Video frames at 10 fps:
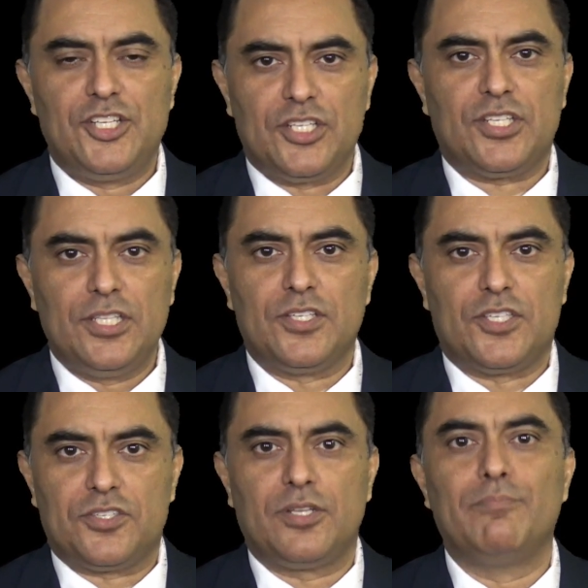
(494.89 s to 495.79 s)
just in the
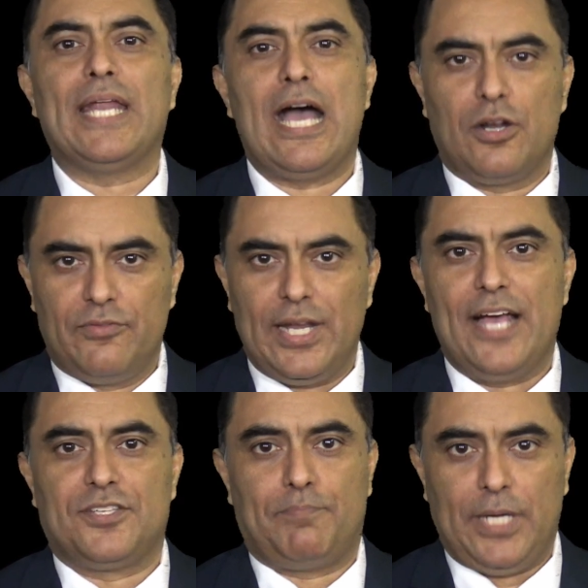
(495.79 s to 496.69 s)
system, but out of it
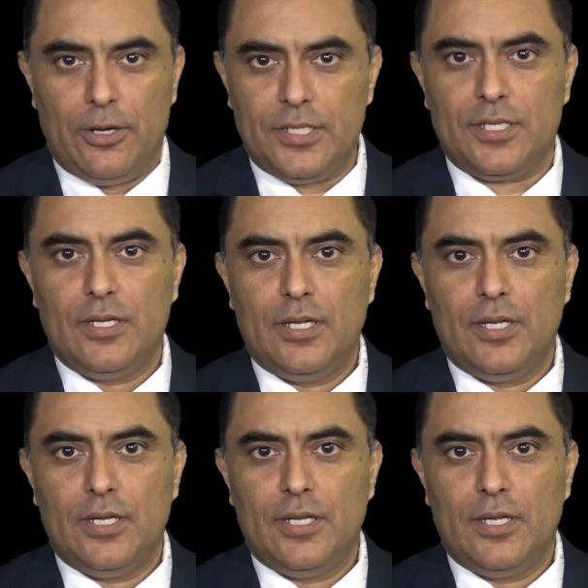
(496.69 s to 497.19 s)
as a parent,